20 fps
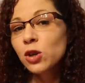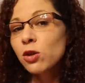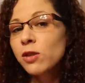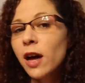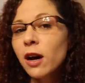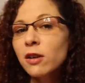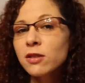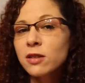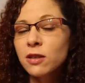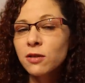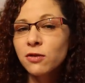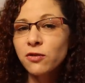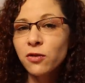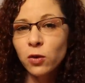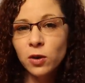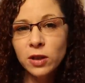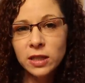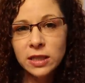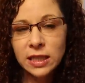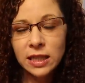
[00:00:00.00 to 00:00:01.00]
two thousand
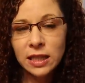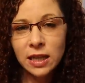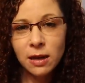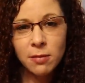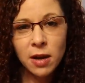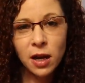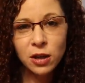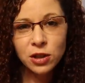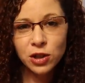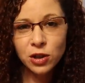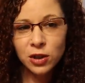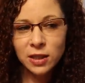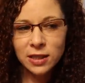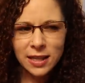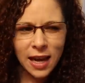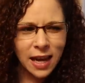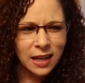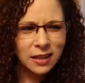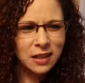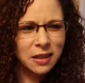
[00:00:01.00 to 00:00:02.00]
fourteen. I'm not sure
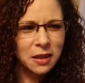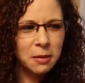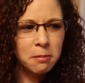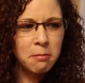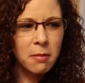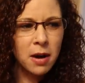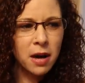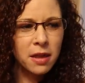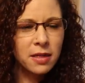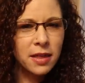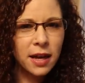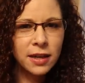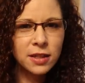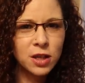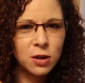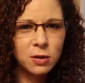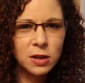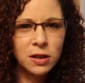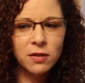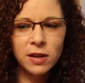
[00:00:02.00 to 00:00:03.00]
exactly the month. I
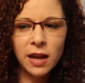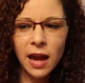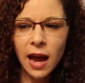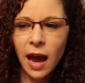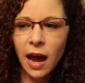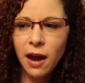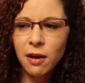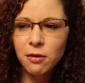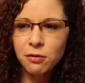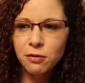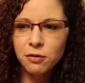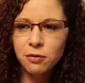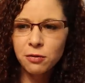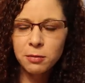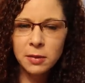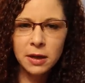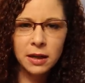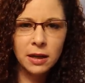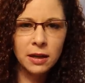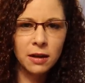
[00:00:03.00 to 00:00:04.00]
don't even have
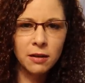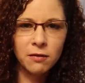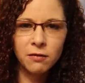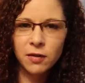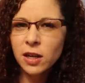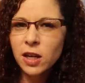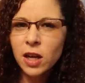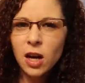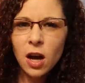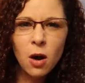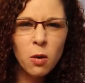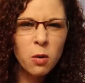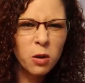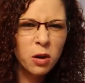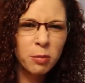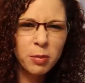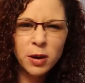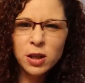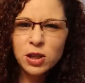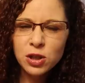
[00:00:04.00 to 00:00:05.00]
me a video
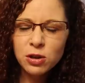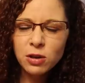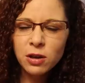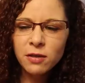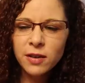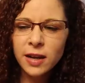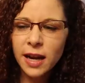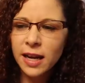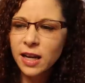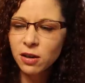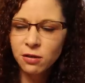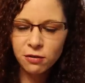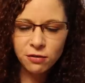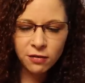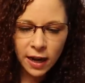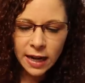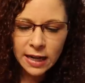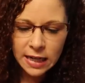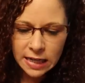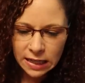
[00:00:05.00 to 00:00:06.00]
or a picture of it. I couldn't
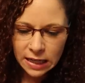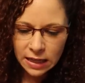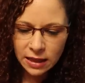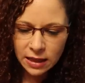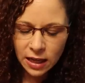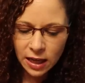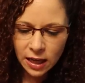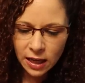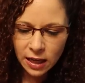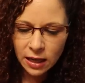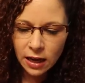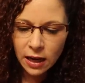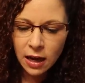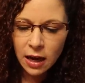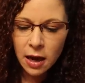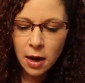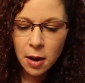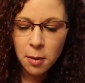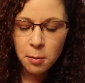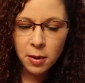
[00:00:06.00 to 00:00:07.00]
find anything,
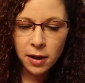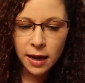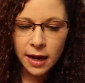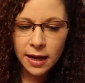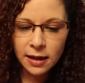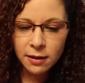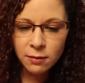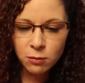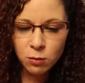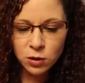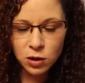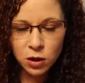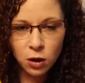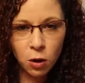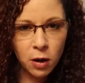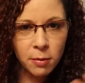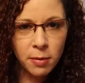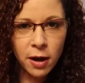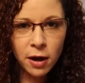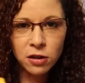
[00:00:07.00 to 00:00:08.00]
but I was
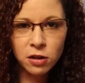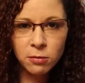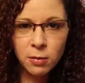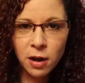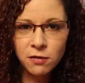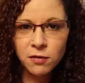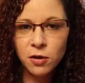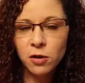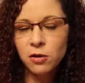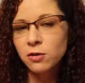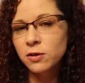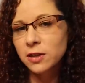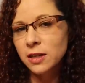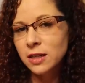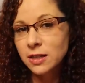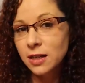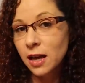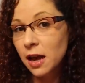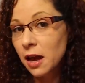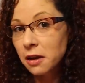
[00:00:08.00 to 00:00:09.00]
going back through my photos and
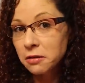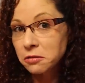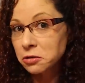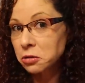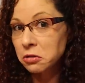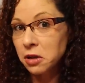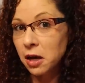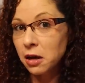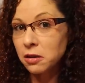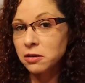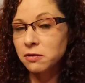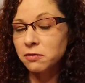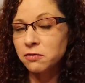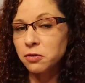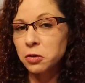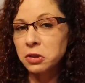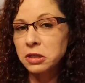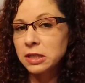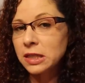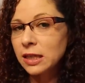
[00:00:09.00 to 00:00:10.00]
it said two thousand
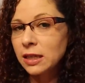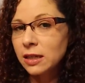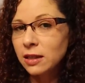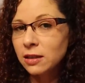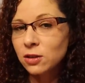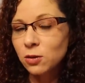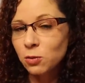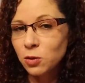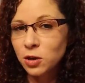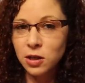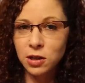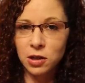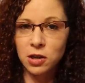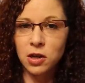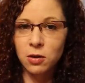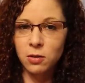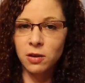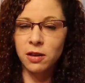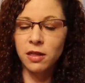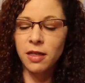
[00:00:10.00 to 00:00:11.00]
fourteen, so we're gonna
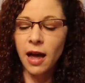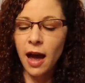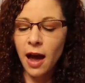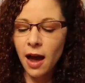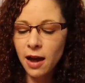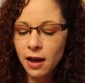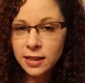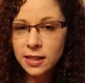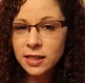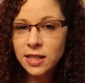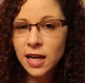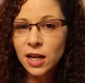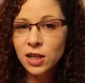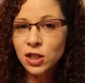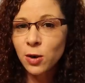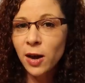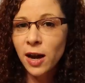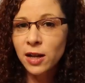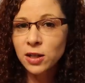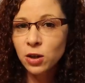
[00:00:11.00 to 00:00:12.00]
go with that. This
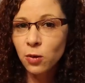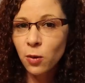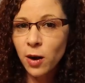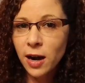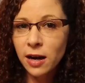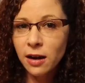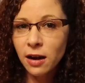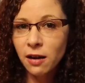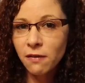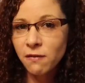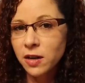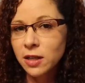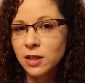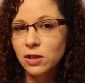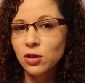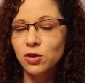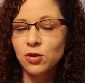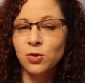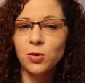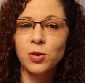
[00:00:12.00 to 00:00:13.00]
tattoo has quite a
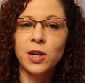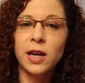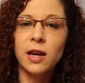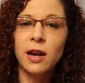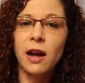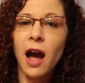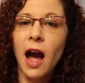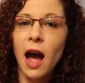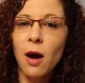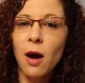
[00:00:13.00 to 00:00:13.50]
funny story.